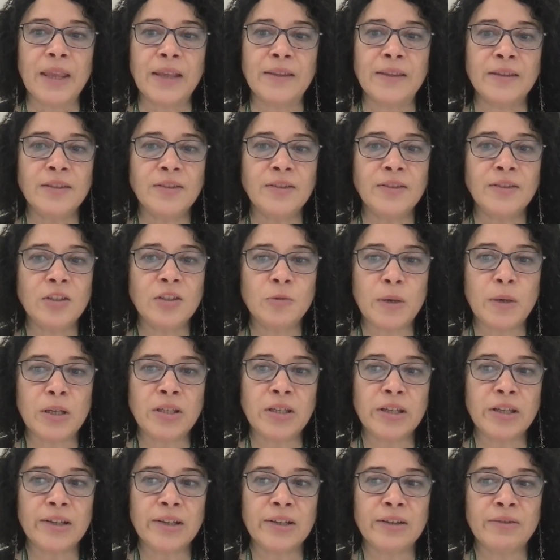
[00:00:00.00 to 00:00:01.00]
This is
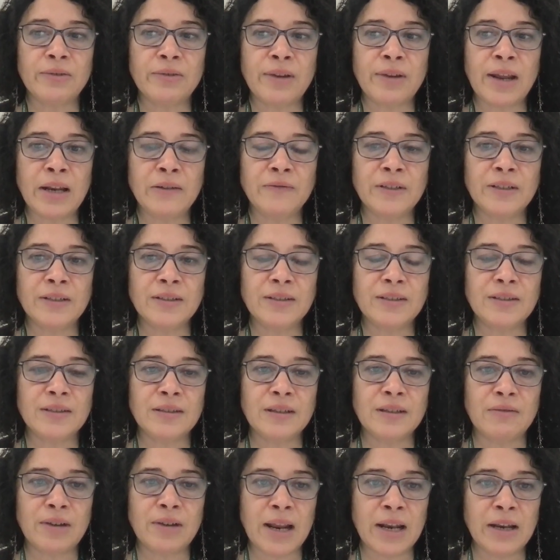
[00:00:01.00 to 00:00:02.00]
particularly
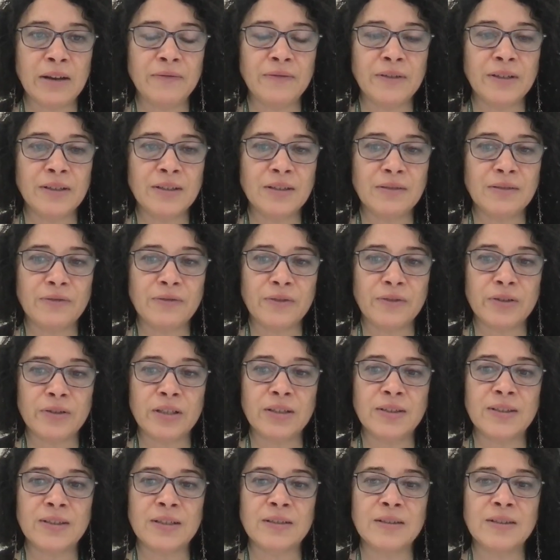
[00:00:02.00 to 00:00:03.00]
relevant, for
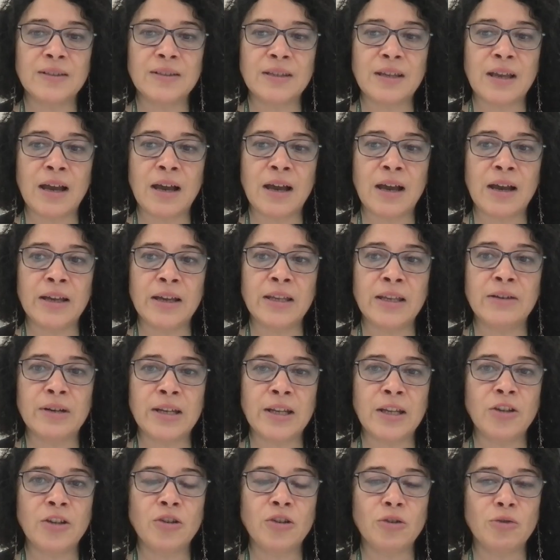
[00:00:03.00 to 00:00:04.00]
instance, in
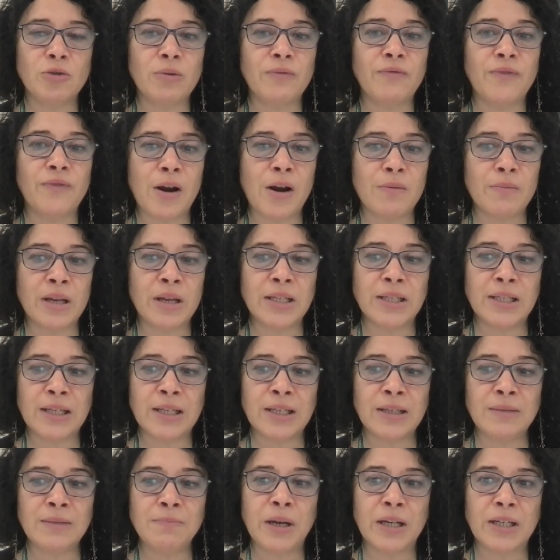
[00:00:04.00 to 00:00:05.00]
relation to environmental
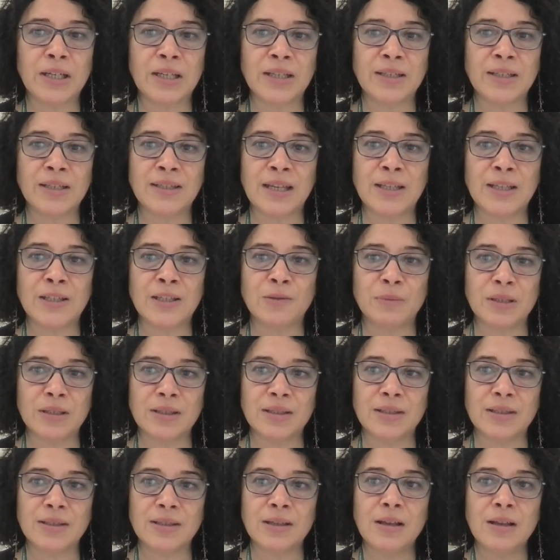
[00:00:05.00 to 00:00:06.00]
impact
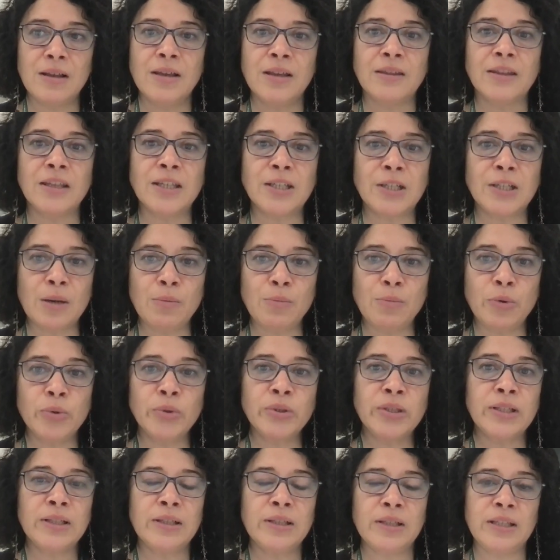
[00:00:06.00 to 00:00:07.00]
assessments. The
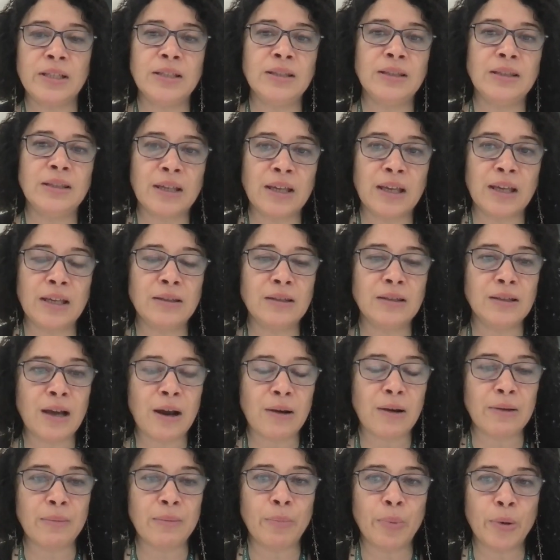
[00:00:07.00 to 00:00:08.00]
tribunal indicated
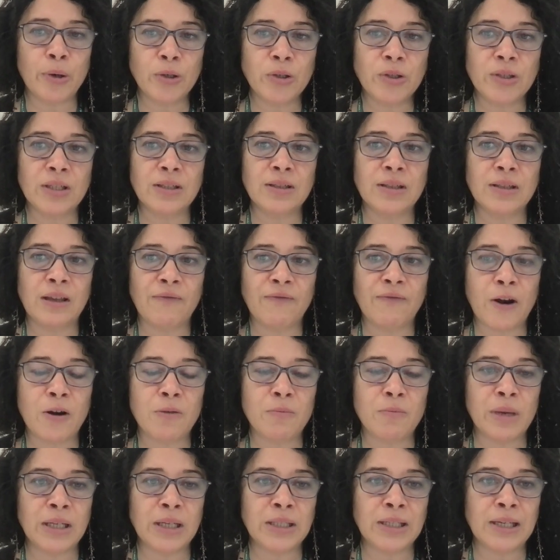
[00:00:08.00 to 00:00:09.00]
how important
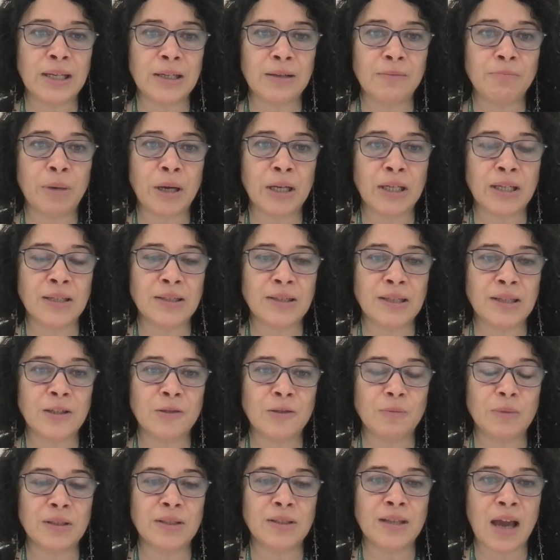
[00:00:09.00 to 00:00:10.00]
environmental impact
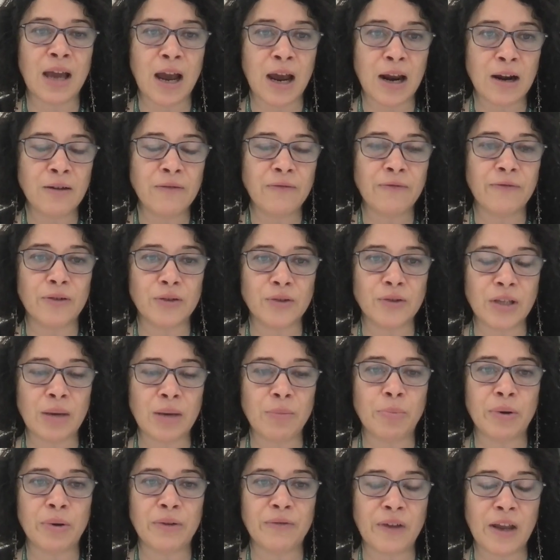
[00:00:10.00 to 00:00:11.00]
assessments are for the
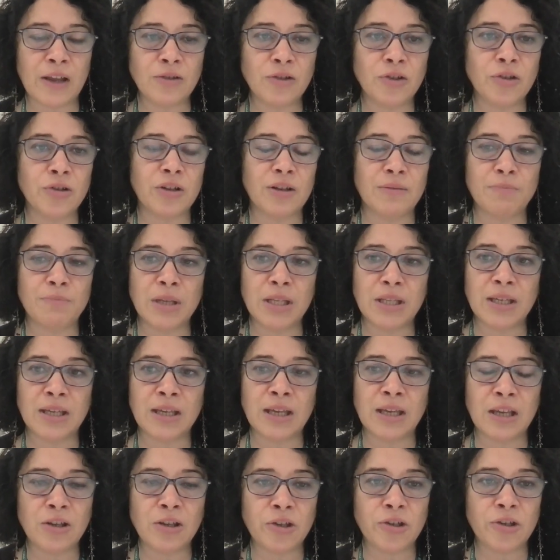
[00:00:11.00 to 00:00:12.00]
prevention and
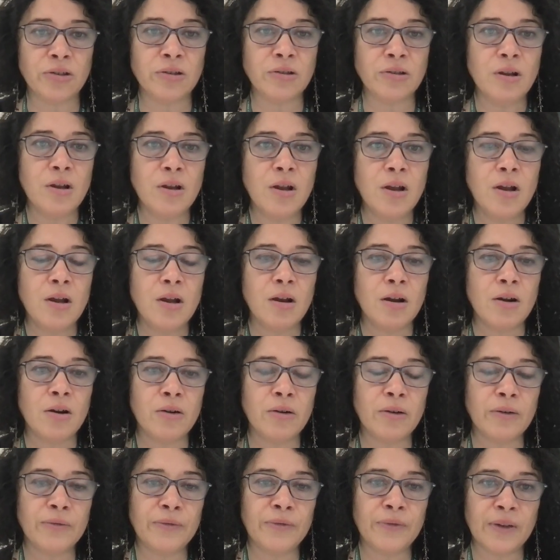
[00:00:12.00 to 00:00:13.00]
mitigation
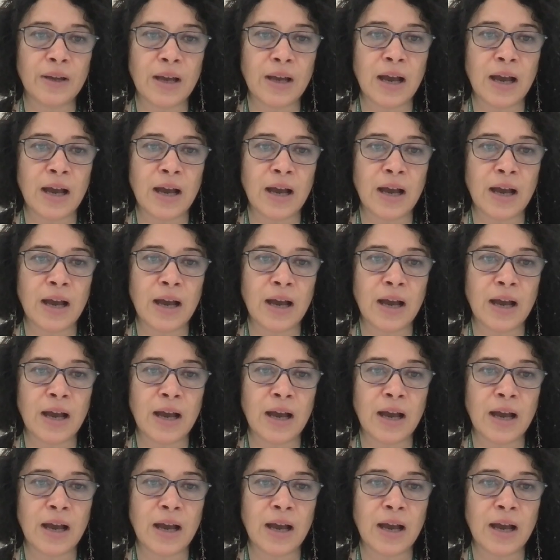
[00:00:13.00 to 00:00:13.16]
of